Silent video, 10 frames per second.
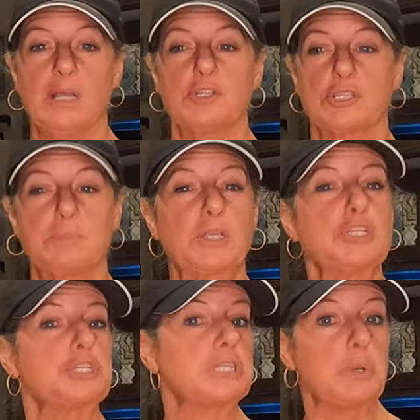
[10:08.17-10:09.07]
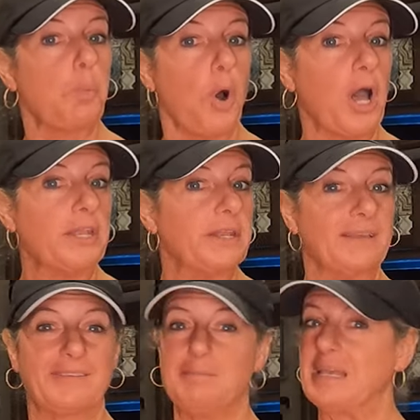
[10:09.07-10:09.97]
Just because you see one
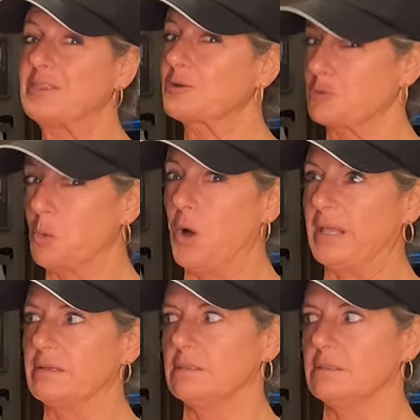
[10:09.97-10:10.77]
doesn't mean there's one,